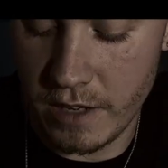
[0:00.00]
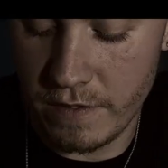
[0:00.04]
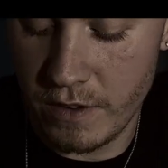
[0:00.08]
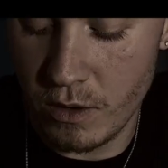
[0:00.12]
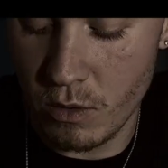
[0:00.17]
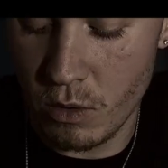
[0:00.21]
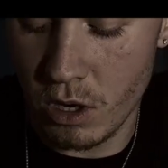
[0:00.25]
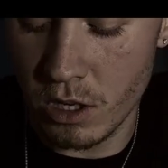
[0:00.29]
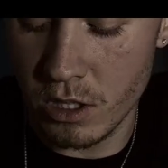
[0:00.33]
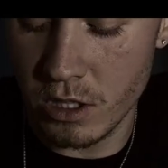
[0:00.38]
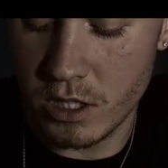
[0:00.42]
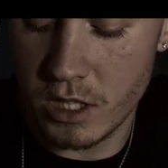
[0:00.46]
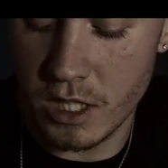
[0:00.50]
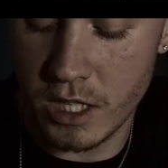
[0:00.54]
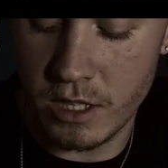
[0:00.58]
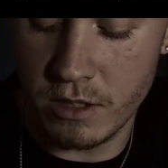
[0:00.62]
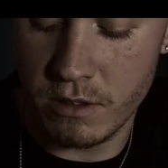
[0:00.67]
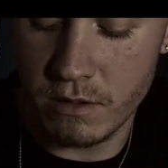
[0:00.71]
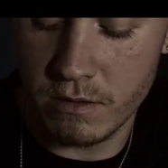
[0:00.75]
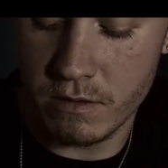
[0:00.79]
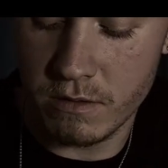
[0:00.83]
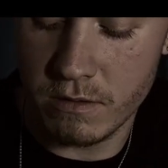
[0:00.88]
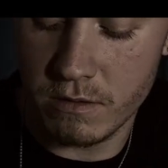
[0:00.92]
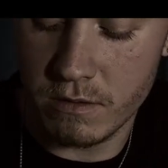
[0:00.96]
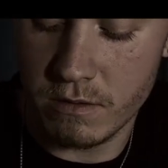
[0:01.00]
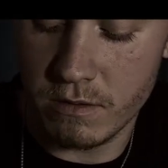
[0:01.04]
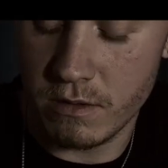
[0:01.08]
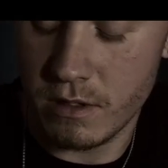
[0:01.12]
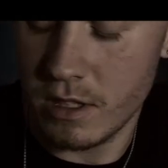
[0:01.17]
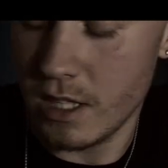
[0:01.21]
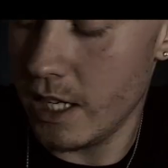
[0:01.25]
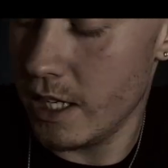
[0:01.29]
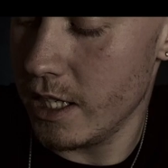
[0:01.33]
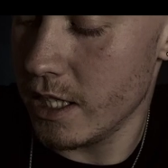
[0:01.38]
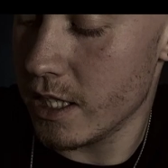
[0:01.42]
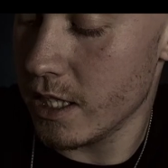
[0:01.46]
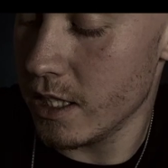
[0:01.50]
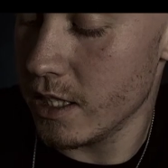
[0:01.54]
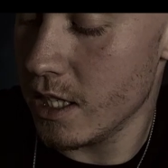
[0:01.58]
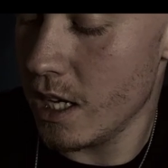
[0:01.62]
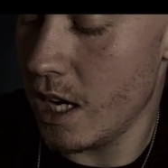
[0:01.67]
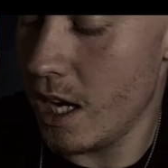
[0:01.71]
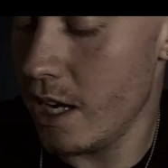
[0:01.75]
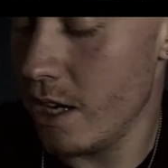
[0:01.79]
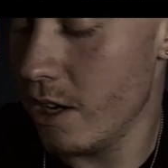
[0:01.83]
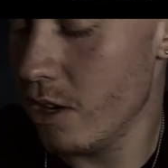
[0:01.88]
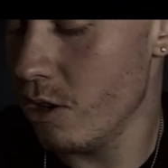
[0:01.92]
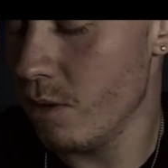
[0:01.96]
If you want to, then you can
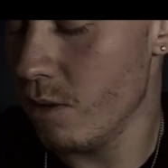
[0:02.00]
tighten it